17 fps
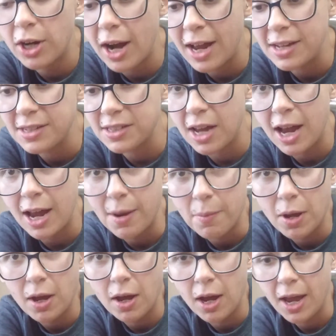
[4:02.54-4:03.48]
as I'm
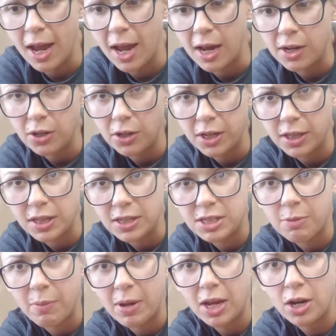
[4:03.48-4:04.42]
handling the
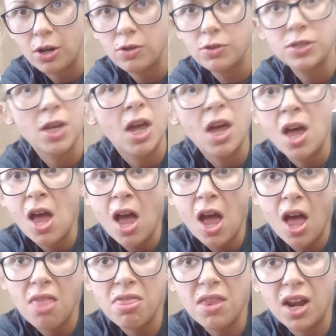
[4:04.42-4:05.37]
tomatoes.
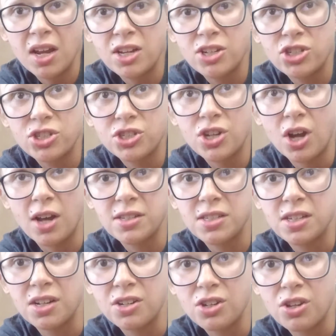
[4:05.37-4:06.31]
And then I could just toss
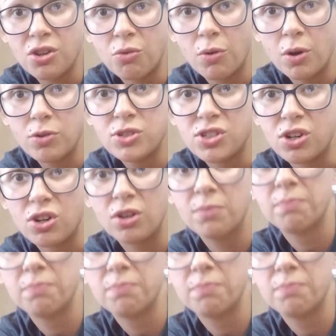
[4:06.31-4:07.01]
it into the roaster.